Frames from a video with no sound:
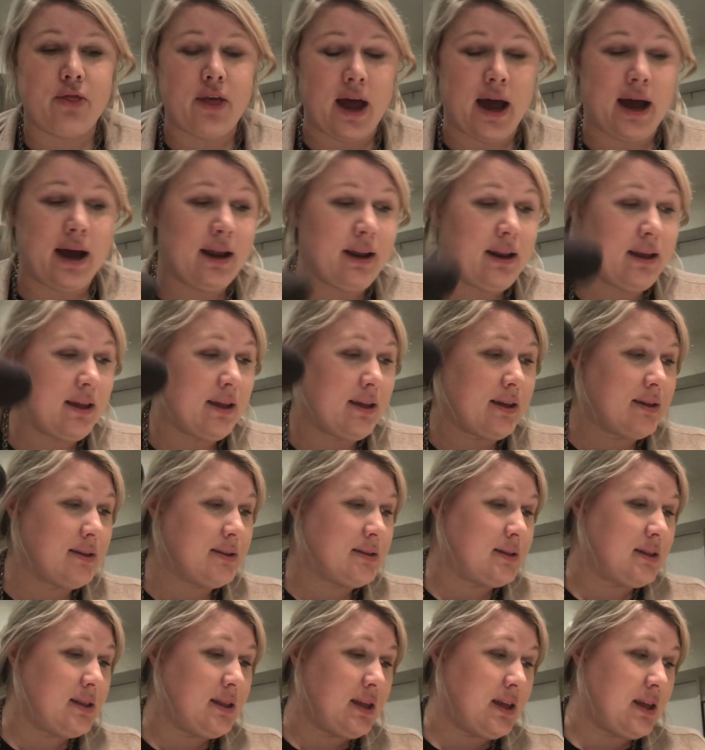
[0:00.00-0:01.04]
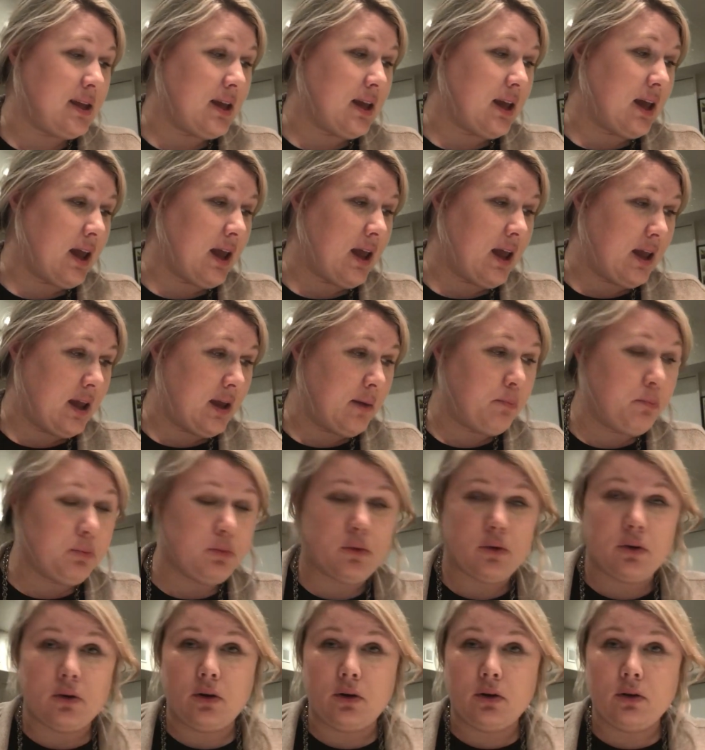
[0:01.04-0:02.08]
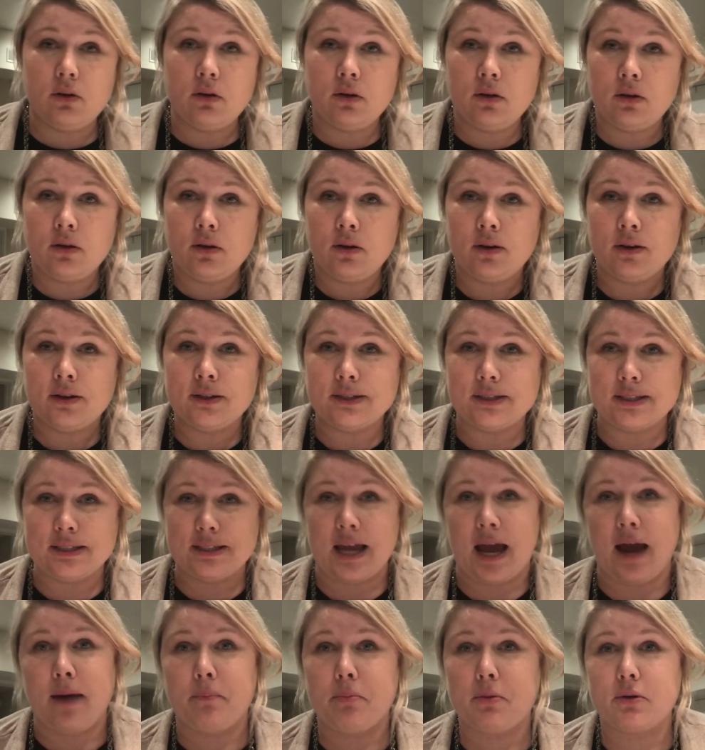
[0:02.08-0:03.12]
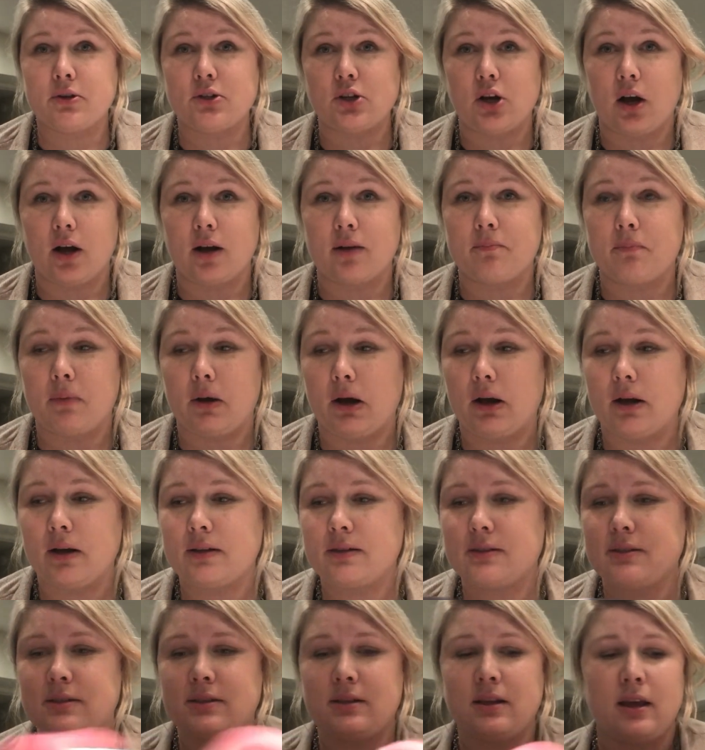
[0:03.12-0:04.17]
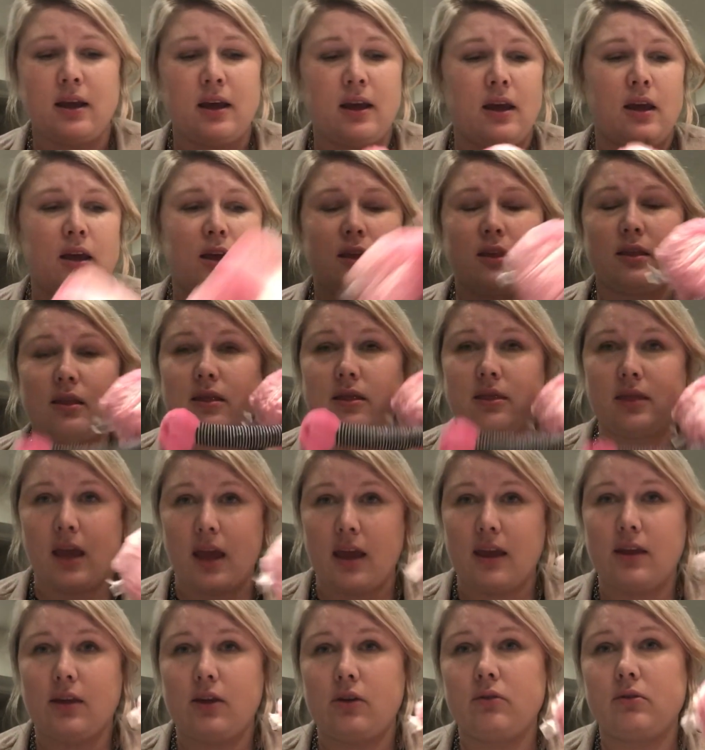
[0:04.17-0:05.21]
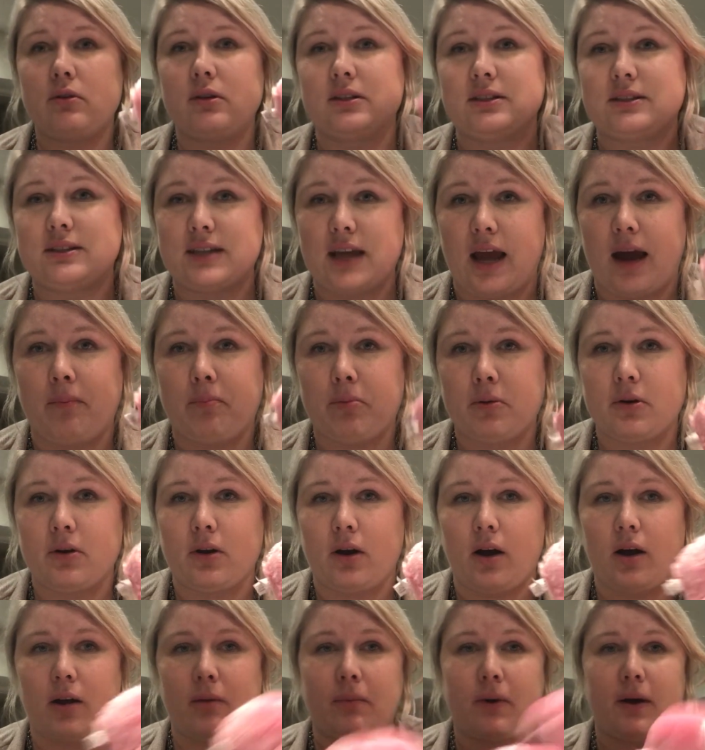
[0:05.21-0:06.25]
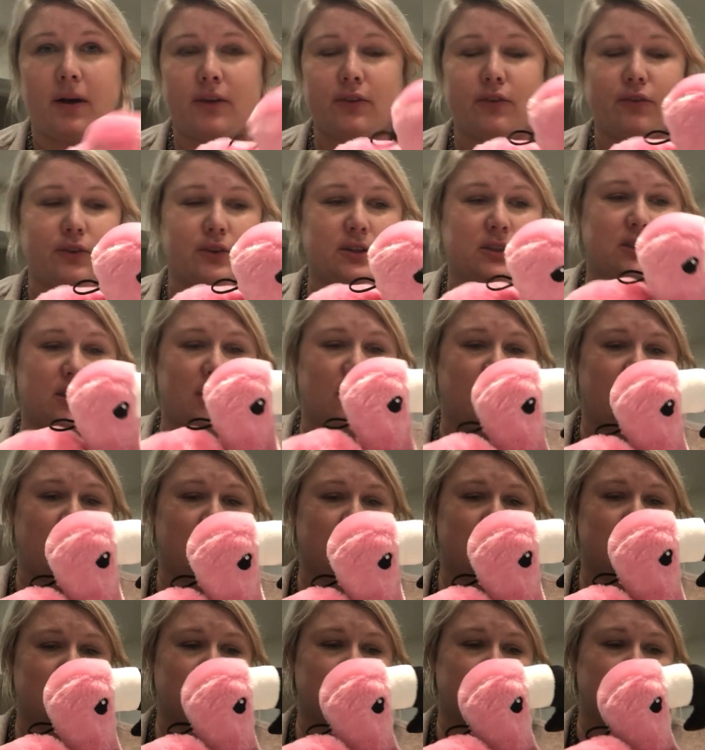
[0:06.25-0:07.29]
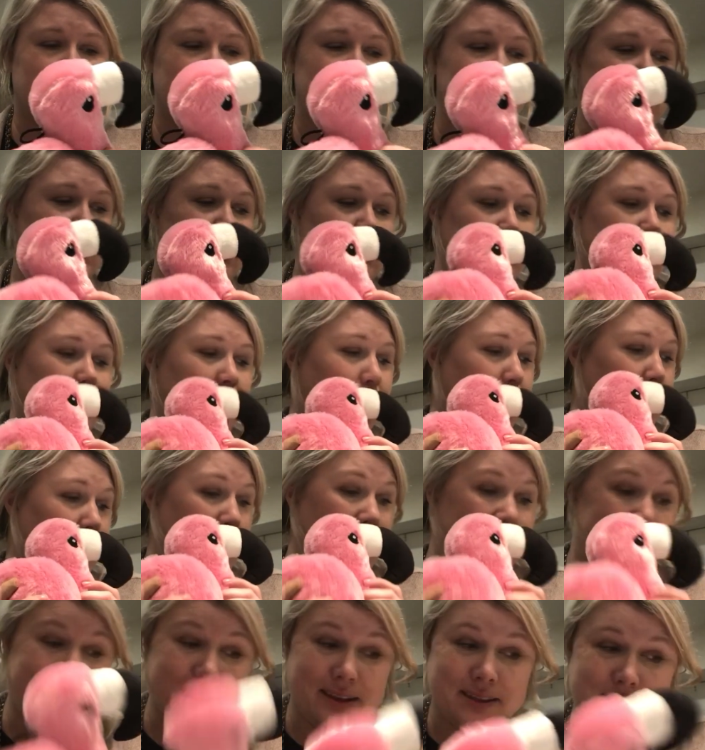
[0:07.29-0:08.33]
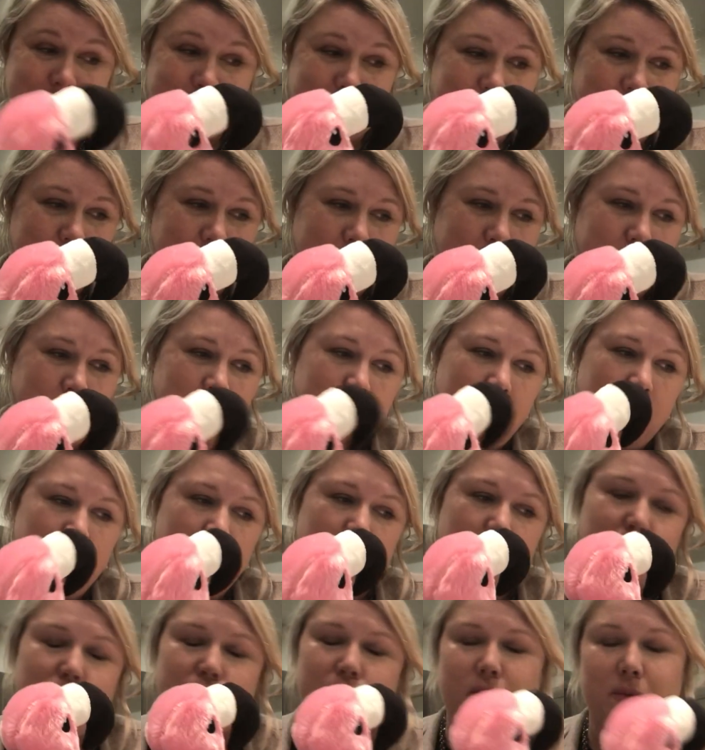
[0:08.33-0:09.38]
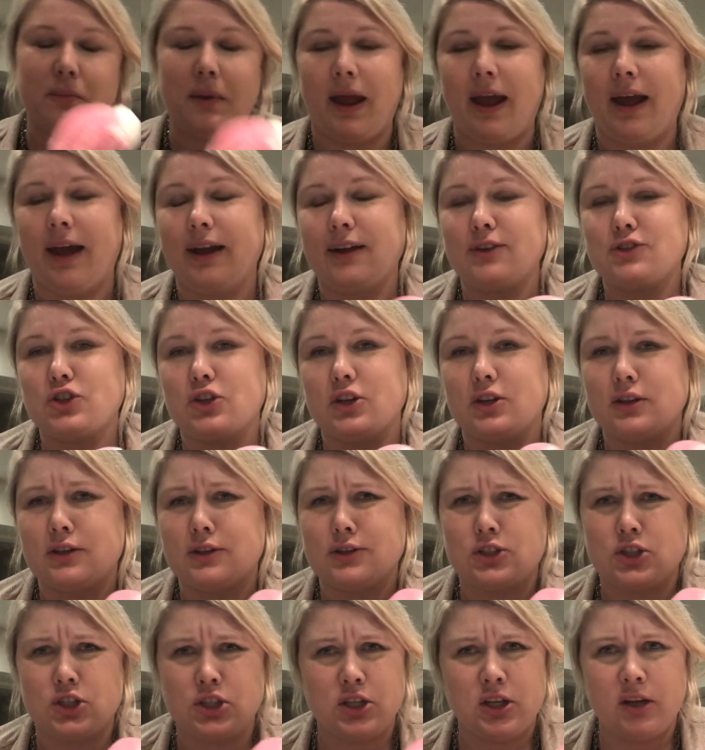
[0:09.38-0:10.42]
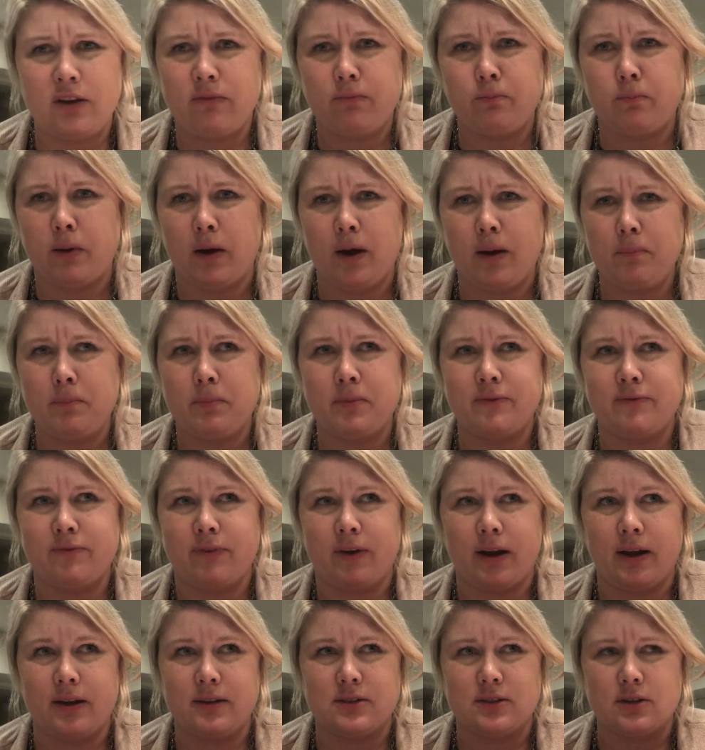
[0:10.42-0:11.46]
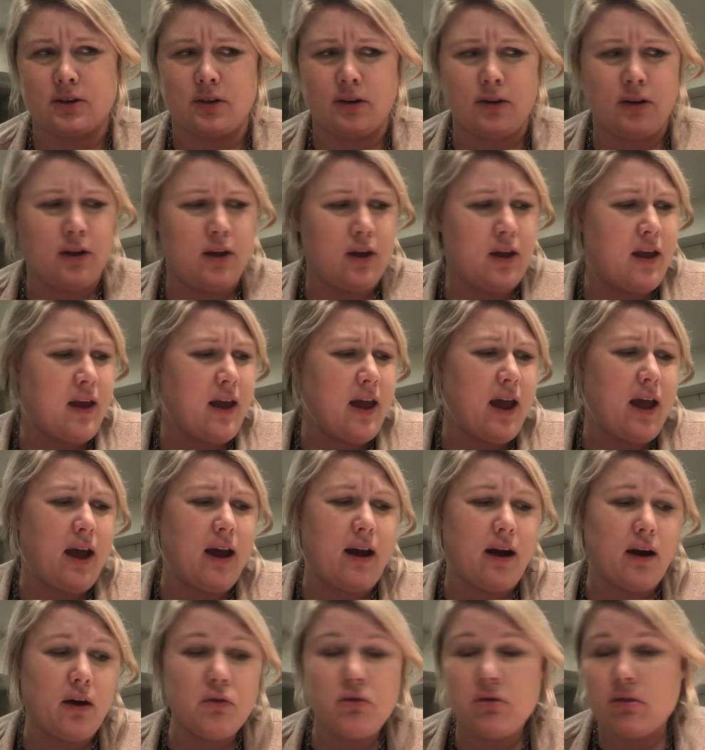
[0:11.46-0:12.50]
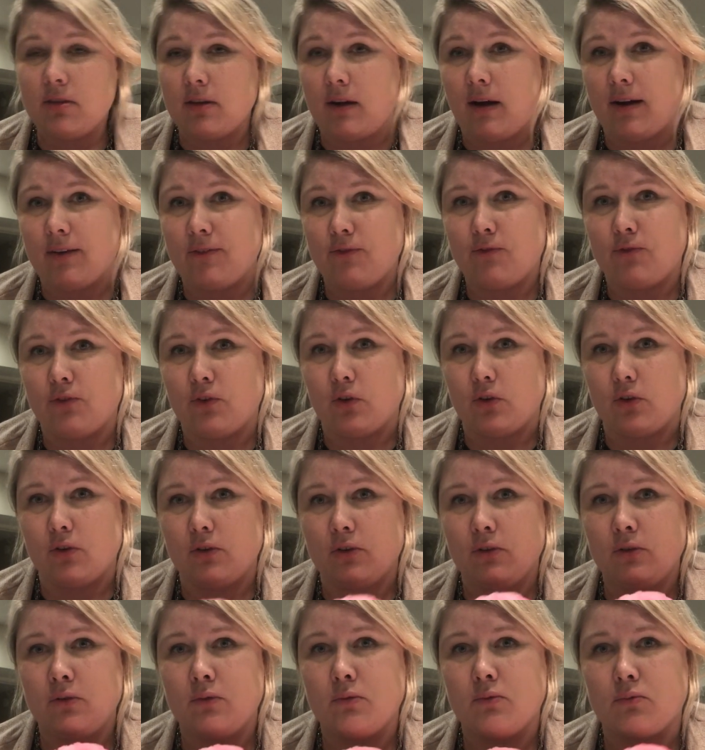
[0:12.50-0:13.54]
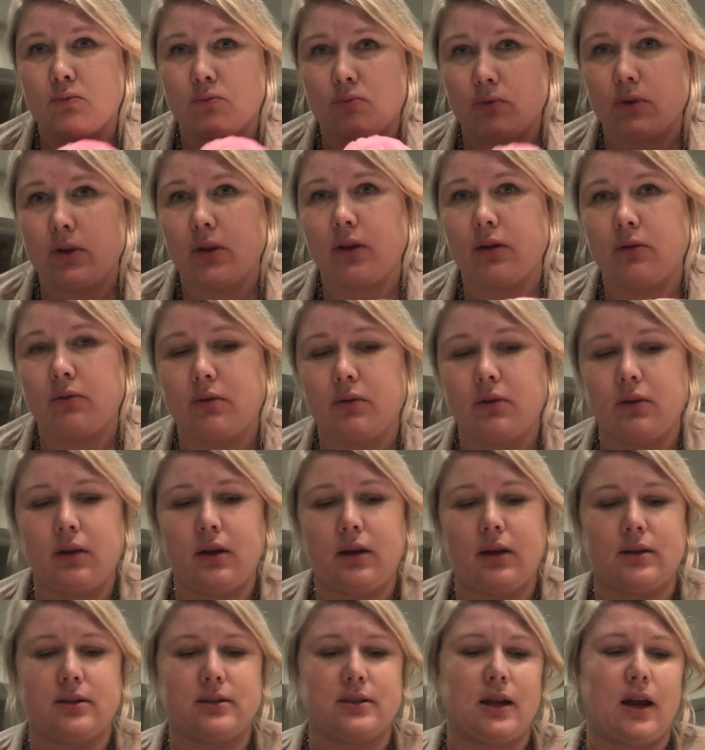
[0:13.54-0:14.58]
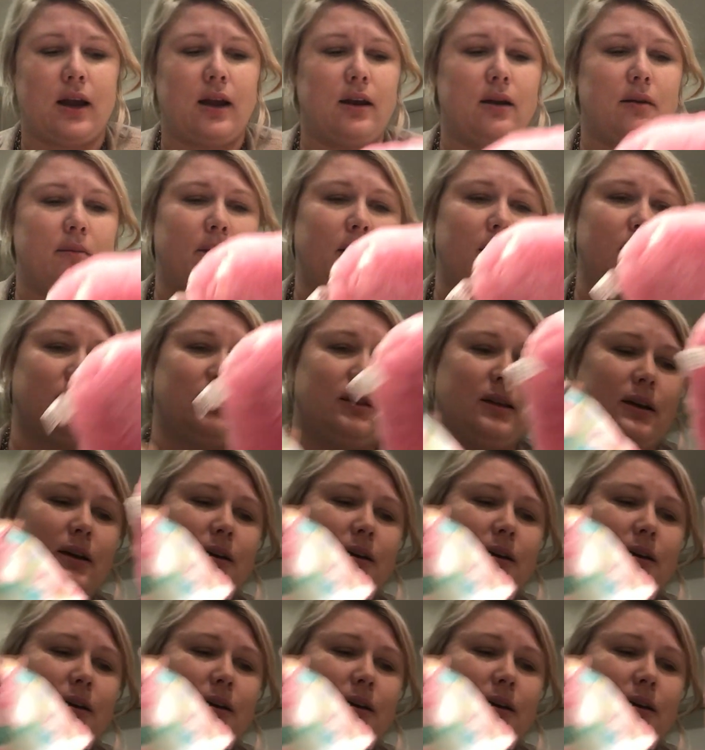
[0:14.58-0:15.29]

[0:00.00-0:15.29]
that is the April Dapper Dog Box. Thank you to Dapper Dog Box for sending this to Pixie from Asha, the Chief Pup Advisor. How thoughtful. Really, really excited about